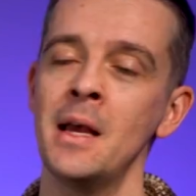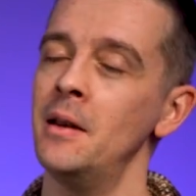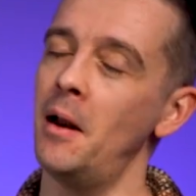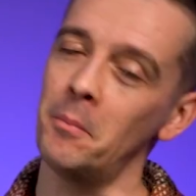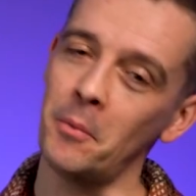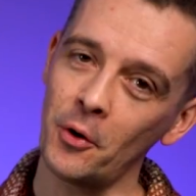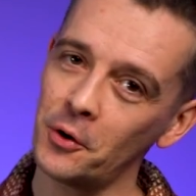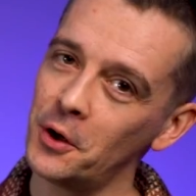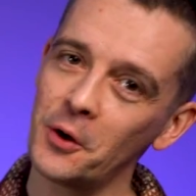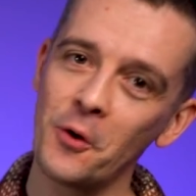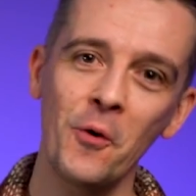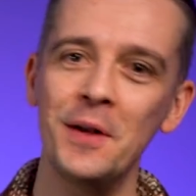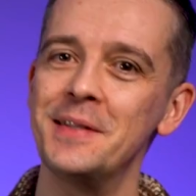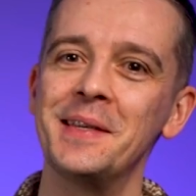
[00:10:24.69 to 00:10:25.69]
I'm not going to
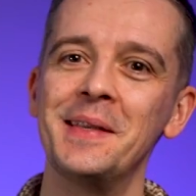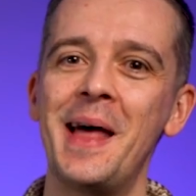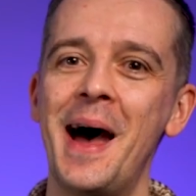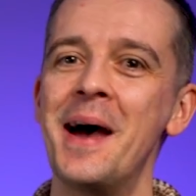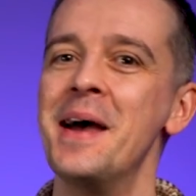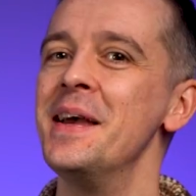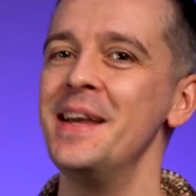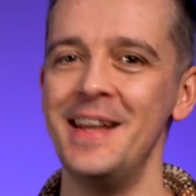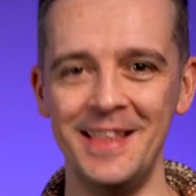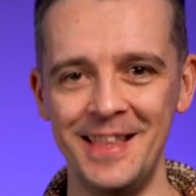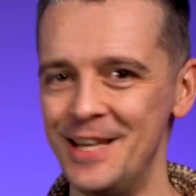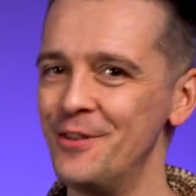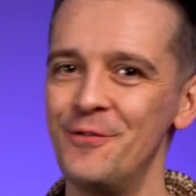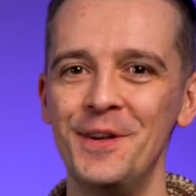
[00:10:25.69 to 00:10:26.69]
go into that in
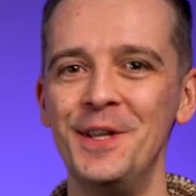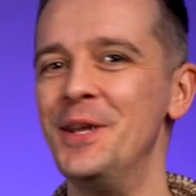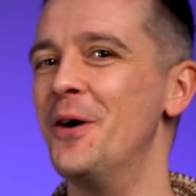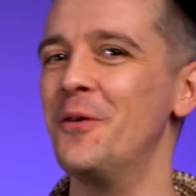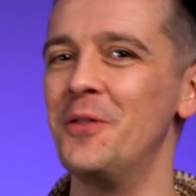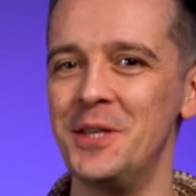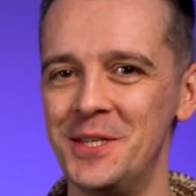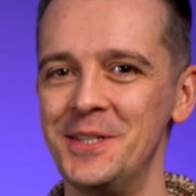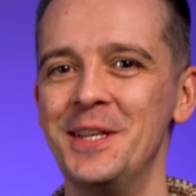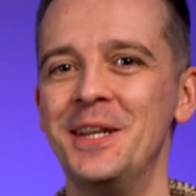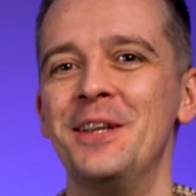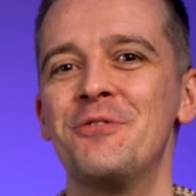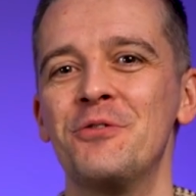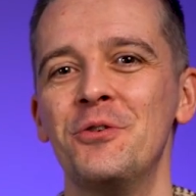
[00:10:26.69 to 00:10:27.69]
this video. This is
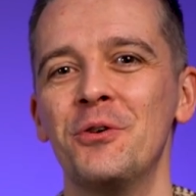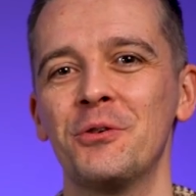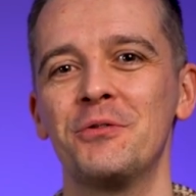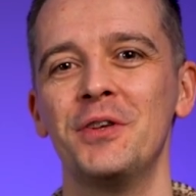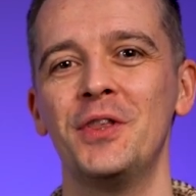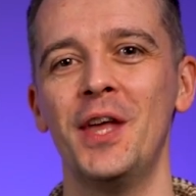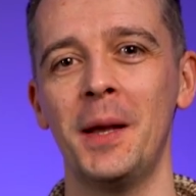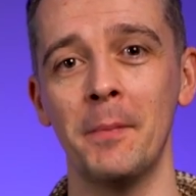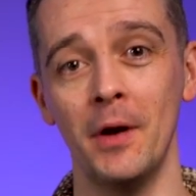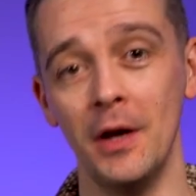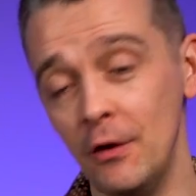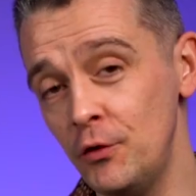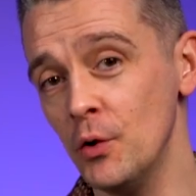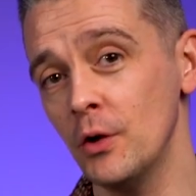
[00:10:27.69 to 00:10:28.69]
an introductory thing, but
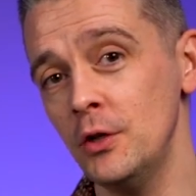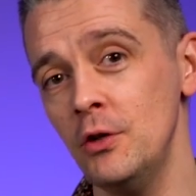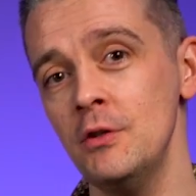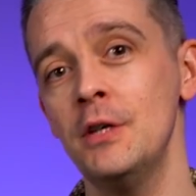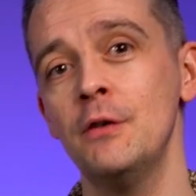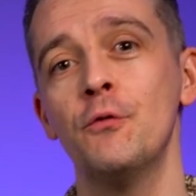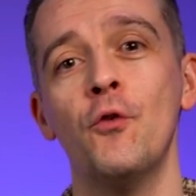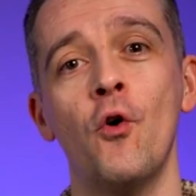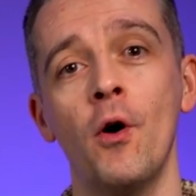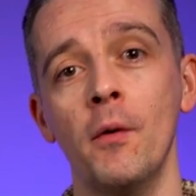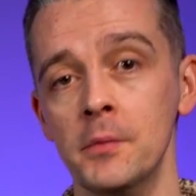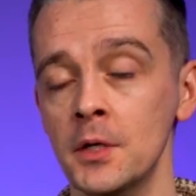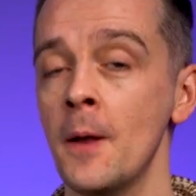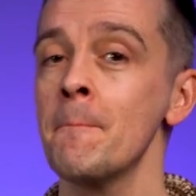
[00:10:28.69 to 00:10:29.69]
if you're using
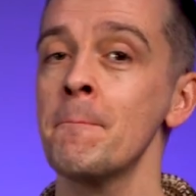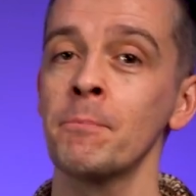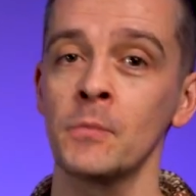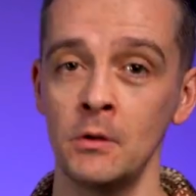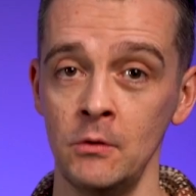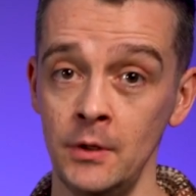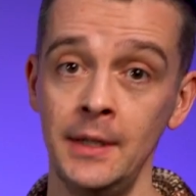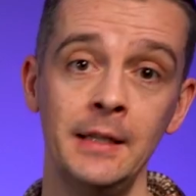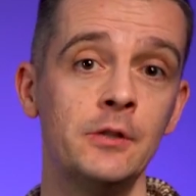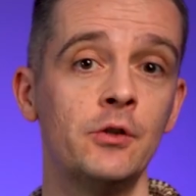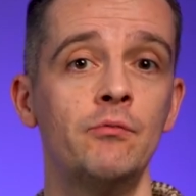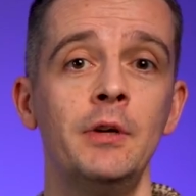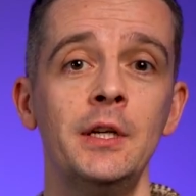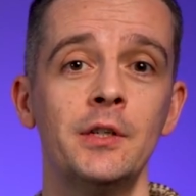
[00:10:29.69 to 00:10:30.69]
forms, you need
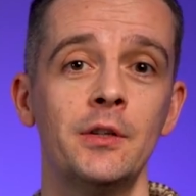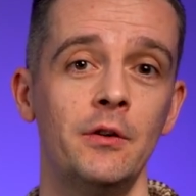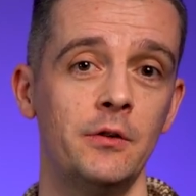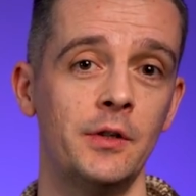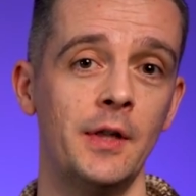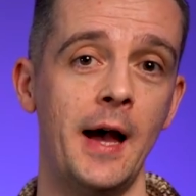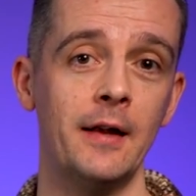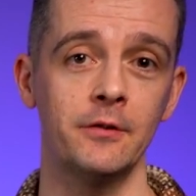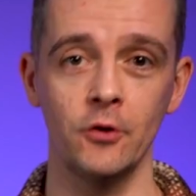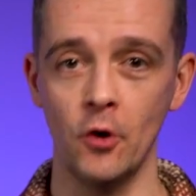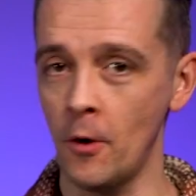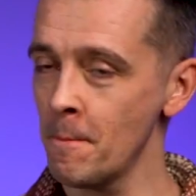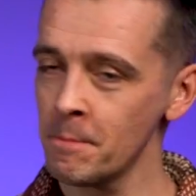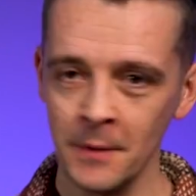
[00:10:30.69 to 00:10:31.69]
to research that.
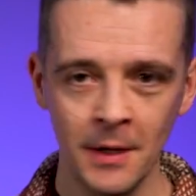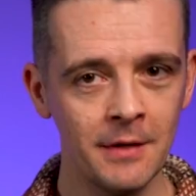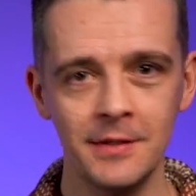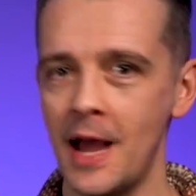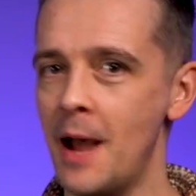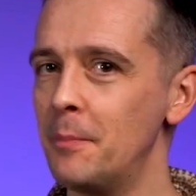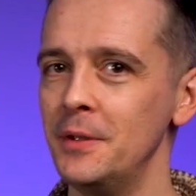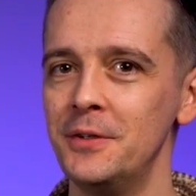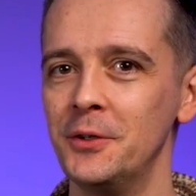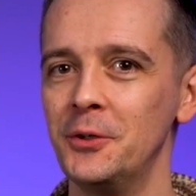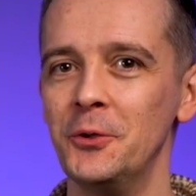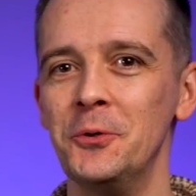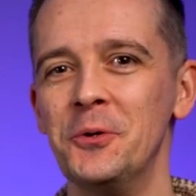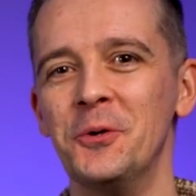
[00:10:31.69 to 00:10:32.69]
So type into
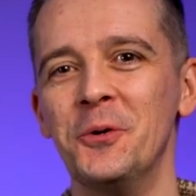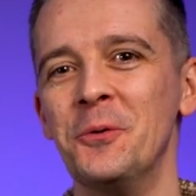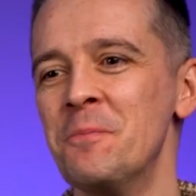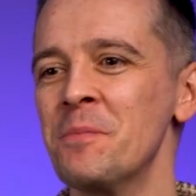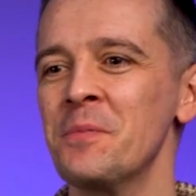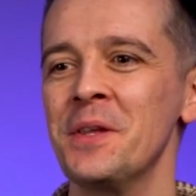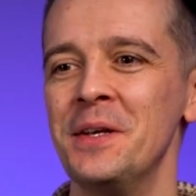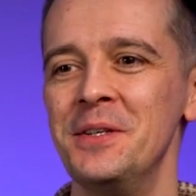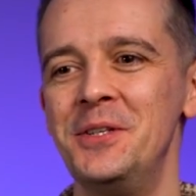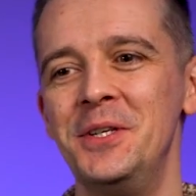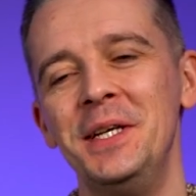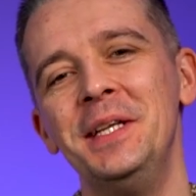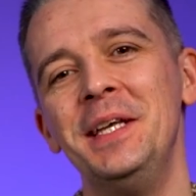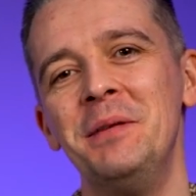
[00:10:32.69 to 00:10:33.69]
Google
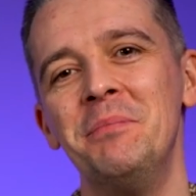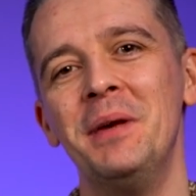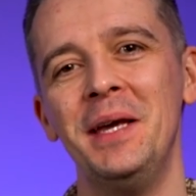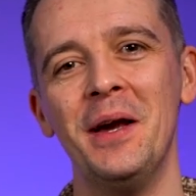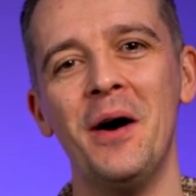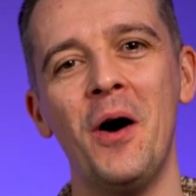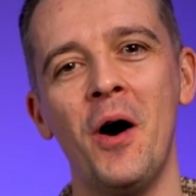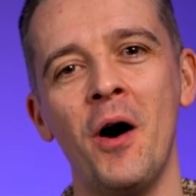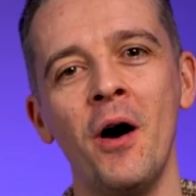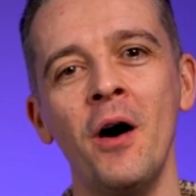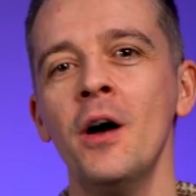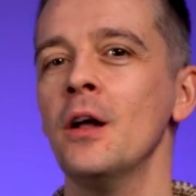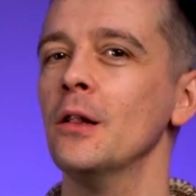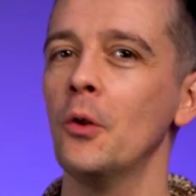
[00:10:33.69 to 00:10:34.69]
GDPR,
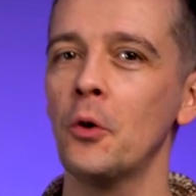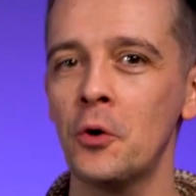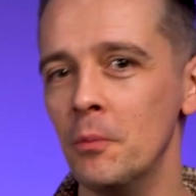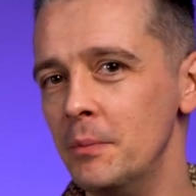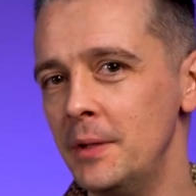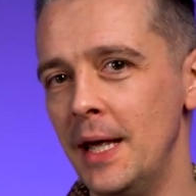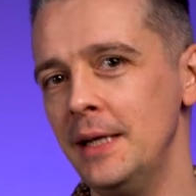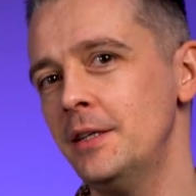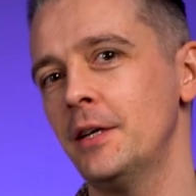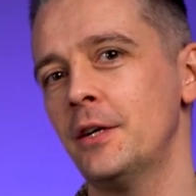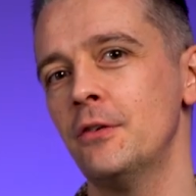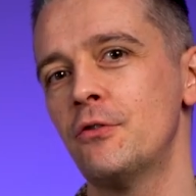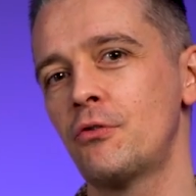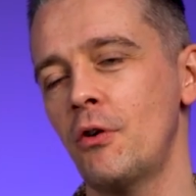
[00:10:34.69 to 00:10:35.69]
look up data
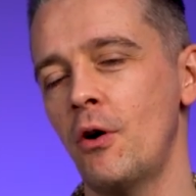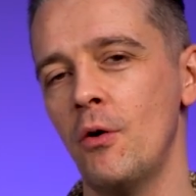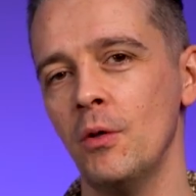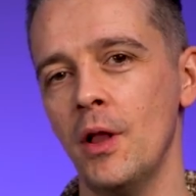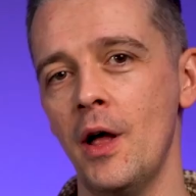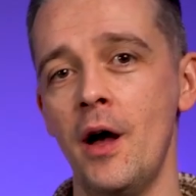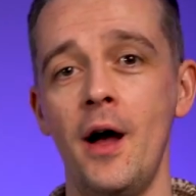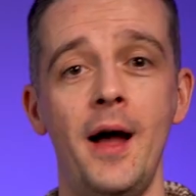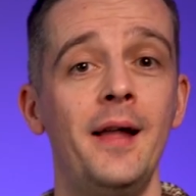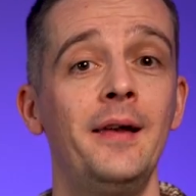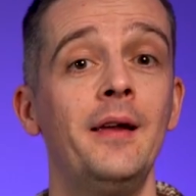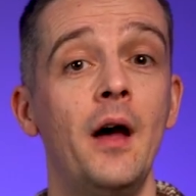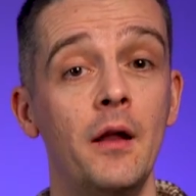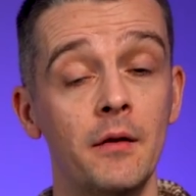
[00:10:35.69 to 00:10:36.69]
controller,
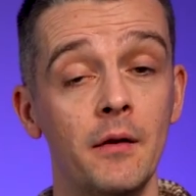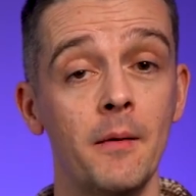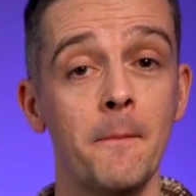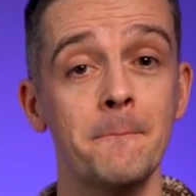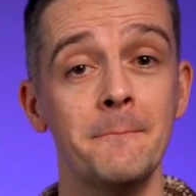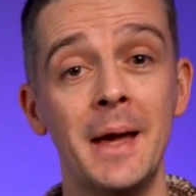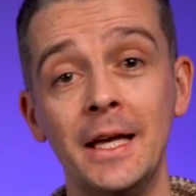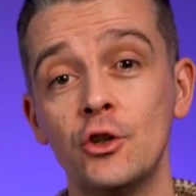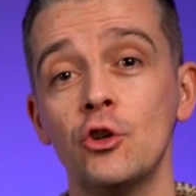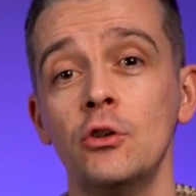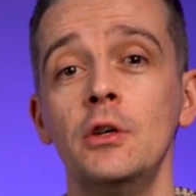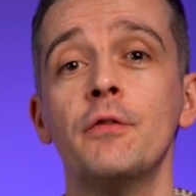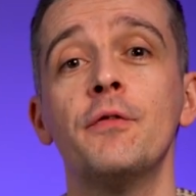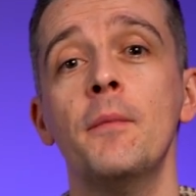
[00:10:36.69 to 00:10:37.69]
and, and make sure
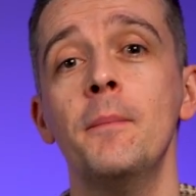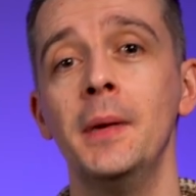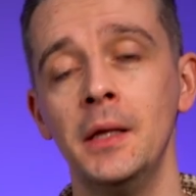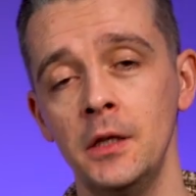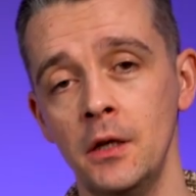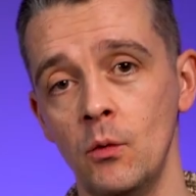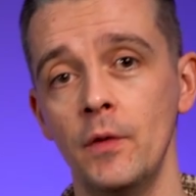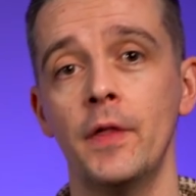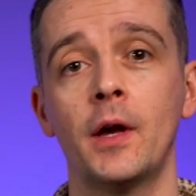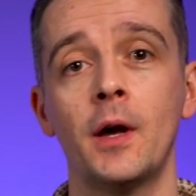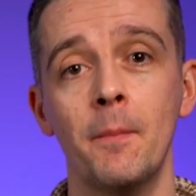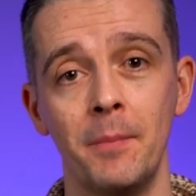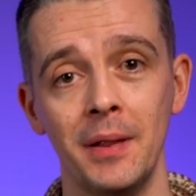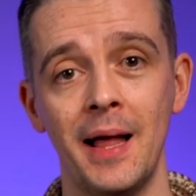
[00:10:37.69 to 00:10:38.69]
you're familiar with the
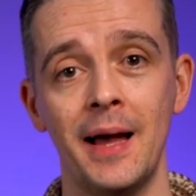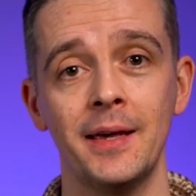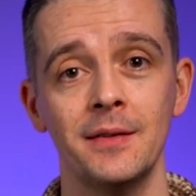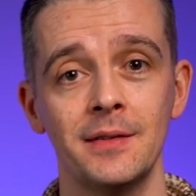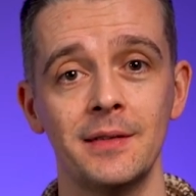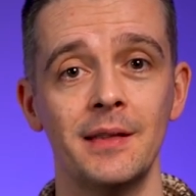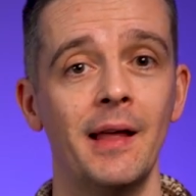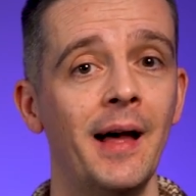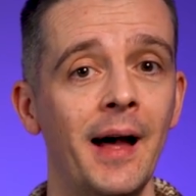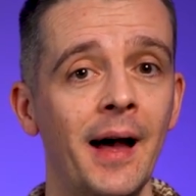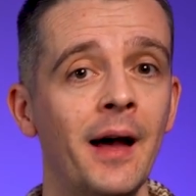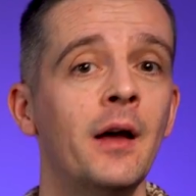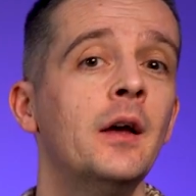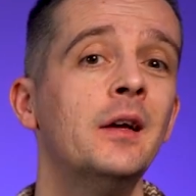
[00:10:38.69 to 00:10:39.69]
compliance there.